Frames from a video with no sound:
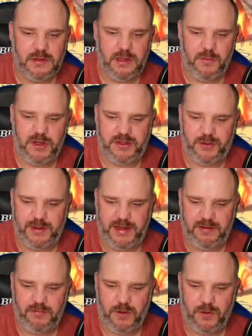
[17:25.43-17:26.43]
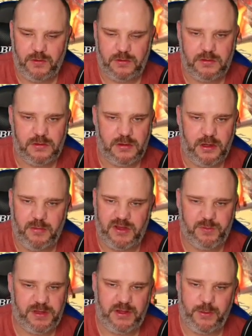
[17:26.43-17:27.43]
Am I doing that wrong? I
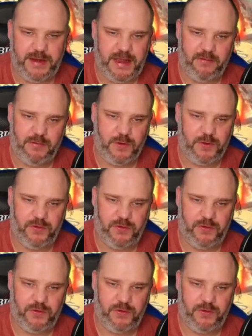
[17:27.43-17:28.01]
must be doing that wrong,